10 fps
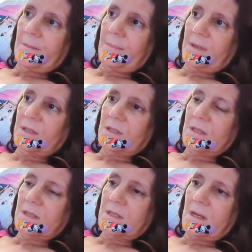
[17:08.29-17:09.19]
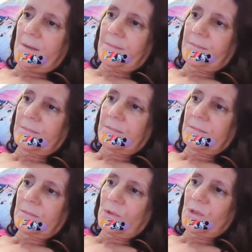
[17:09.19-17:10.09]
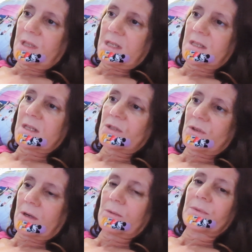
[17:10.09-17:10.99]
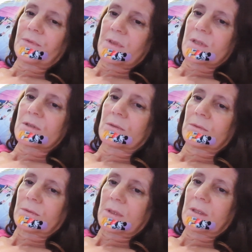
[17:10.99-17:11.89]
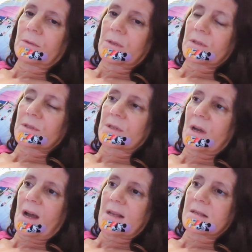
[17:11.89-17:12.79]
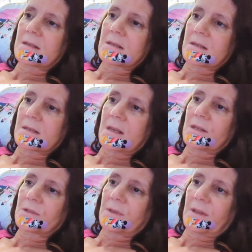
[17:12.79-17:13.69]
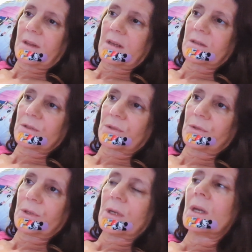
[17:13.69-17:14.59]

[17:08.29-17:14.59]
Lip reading: But just autistic struggle with physical illness. Guys, it's a sensory thing too.